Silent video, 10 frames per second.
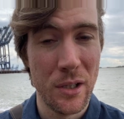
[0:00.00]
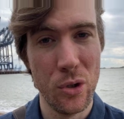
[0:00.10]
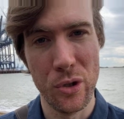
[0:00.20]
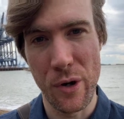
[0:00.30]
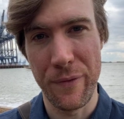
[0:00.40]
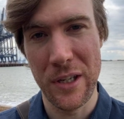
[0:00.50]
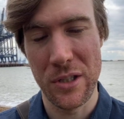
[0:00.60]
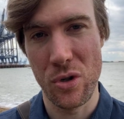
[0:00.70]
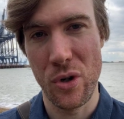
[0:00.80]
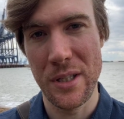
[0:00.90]
you're the obvious
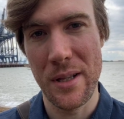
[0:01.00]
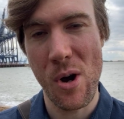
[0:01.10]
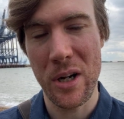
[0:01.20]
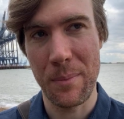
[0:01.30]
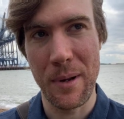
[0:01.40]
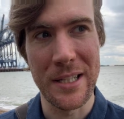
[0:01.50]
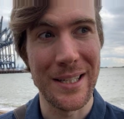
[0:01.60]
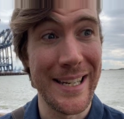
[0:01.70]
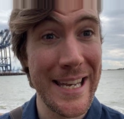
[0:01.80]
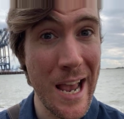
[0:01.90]
choice in the marketplace.
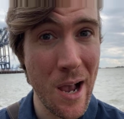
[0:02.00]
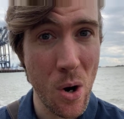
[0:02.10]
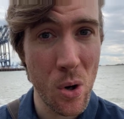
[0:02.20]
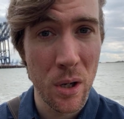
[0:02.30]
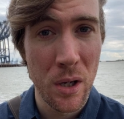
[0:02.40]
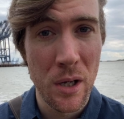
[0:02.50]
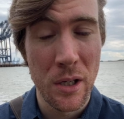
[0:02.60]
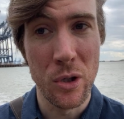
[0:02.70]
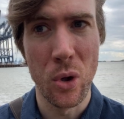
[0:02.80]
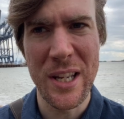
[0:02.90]
Now
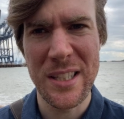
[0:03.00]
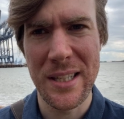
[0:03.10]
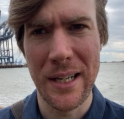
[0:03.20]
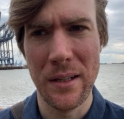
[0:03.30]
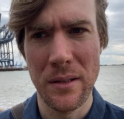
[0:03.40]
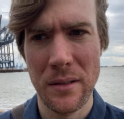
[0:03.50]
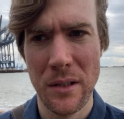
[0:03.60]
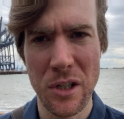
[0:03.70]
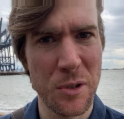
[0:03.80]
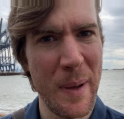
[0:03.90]
your listing
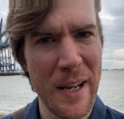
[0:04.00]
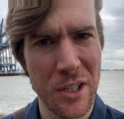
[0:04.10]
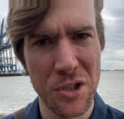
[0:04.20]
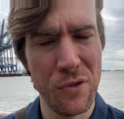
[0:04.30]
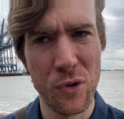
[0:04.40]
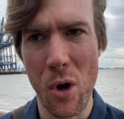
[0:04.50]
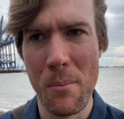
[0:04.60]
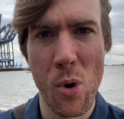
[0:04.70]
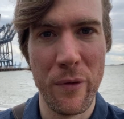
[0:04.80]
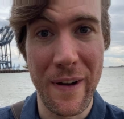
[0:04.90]
looks better because you've got
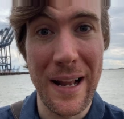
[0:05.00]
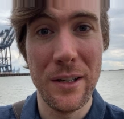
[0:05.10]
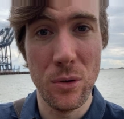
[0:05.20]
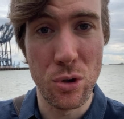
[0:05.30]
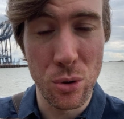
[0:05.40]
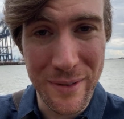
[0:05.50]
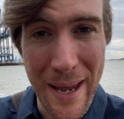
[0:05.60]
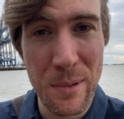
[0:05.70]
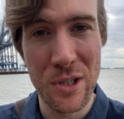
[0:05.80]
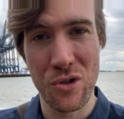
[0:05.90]
more value to
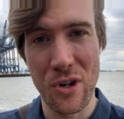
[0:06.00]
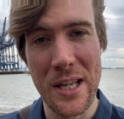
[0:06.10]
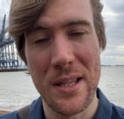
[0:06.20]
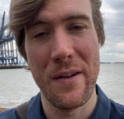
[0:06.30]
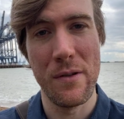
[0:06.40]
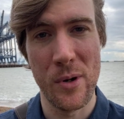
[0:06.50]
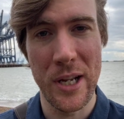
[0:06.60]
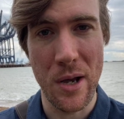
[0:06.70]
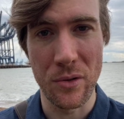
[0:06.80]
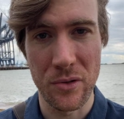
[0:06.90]
demonstrate than
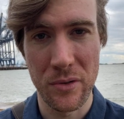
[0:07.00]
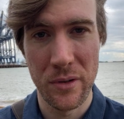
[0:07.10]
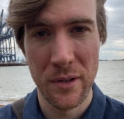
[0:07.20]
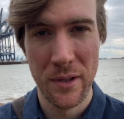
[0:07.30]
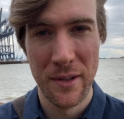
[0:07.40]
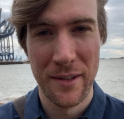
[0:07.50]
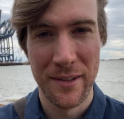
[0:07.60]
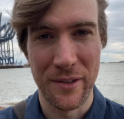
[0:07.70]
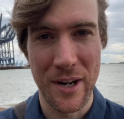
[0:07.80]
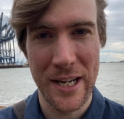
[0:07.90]
everybody else,
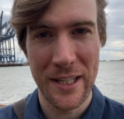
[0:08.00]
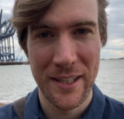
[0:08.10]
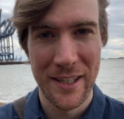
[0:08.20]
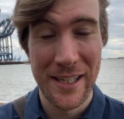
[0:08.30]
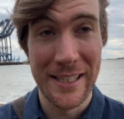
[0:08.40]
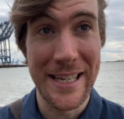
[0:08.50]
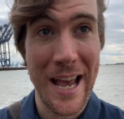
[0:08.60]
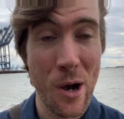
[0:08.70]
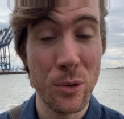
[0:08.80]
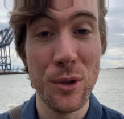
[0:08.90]
right?
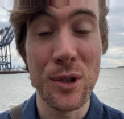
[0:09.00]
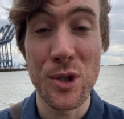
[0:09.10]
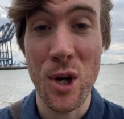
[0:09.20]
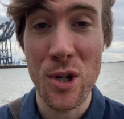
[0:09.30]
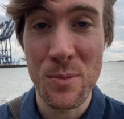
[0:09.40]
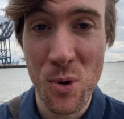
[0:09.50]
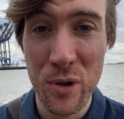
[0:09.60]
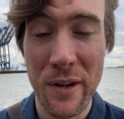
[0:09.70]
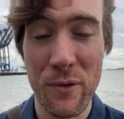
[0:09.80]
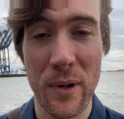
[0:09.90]
Now you can charge more
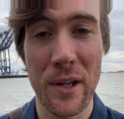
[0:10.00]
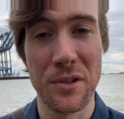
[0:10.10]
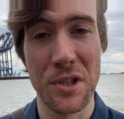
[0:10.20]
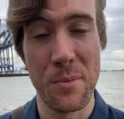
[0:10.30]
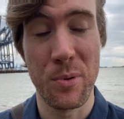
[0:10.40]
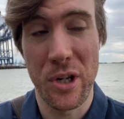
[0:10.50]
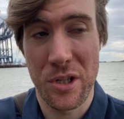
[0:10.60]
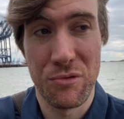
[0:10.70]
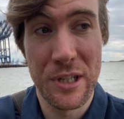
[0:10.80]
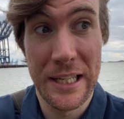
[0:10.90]
than everyone else because your
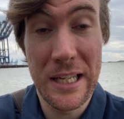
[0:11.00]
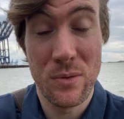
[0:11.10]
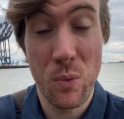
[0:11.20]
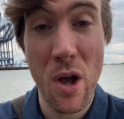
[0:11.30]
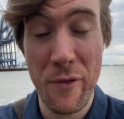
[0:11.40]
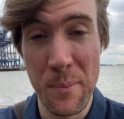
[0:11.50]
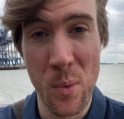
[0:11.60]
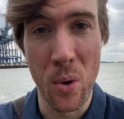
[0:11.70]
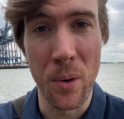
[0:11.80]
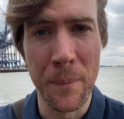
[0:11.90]
product really is worth
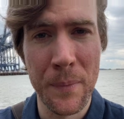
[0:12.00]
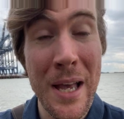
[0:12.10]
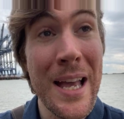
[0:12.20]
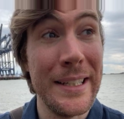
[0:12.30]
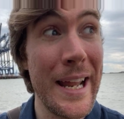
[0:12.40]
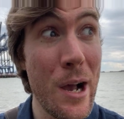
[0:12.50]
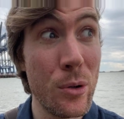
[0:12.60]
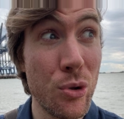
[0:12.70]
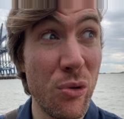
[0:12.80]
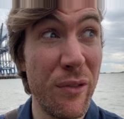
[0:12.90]
more. Now
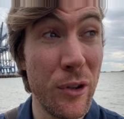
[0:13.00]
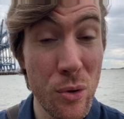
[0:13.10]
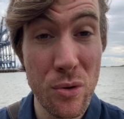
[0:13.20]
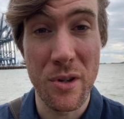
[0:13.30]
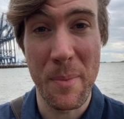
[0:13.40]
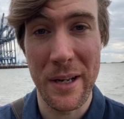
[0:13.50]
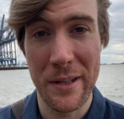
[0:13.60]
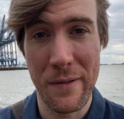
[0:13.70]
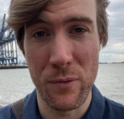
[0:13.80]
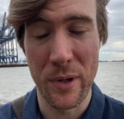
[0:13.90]
your reviews are better
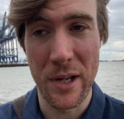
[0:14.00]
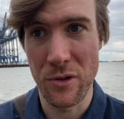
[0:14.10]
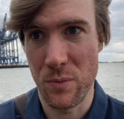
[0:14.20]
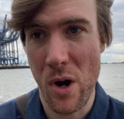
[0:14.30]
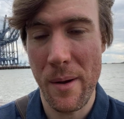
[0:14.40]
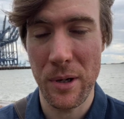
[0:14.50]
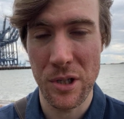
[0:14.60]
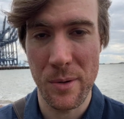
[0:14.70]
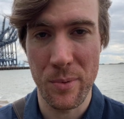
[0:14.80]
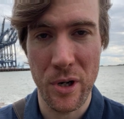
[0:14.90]
than everyone else. Why?
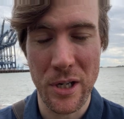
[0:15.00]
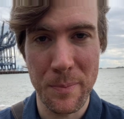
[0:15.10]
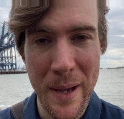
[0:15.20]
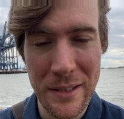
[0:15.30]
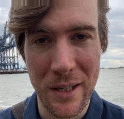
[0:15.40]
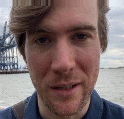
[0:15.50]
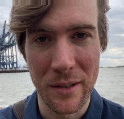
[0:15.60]
Because your product's better,